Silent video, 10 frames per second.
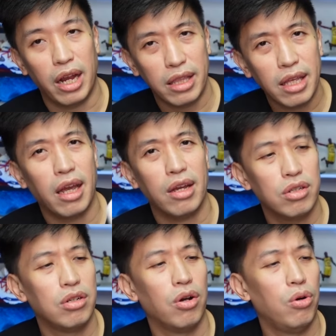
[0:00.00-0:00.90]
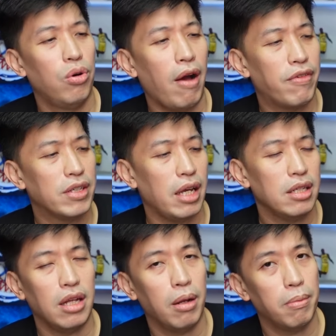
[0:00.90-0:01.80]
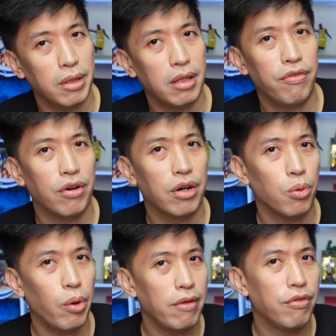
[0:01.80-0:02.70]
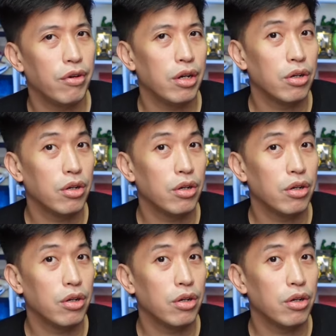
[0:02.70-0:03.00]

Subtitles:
I think I could go half a size down, but if you're a wide footer,